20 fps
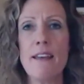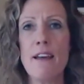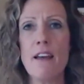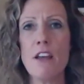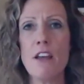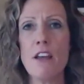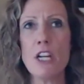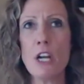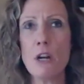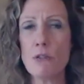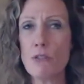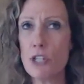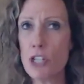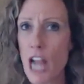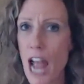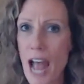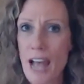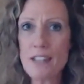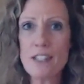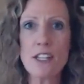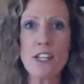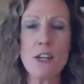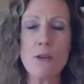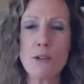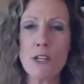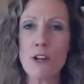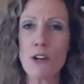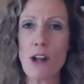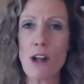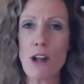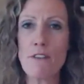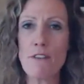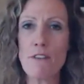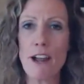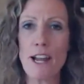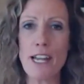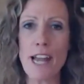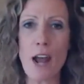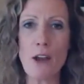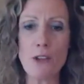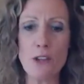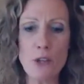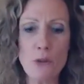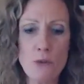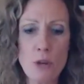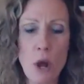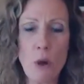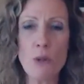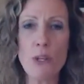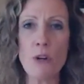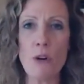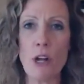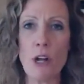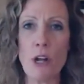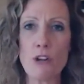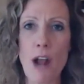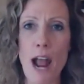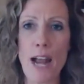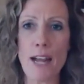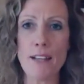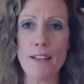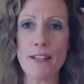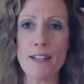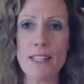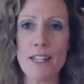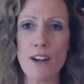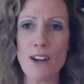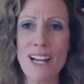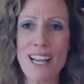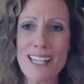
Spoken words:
you know, jazzing you in your life right now. You know you're on track in this area.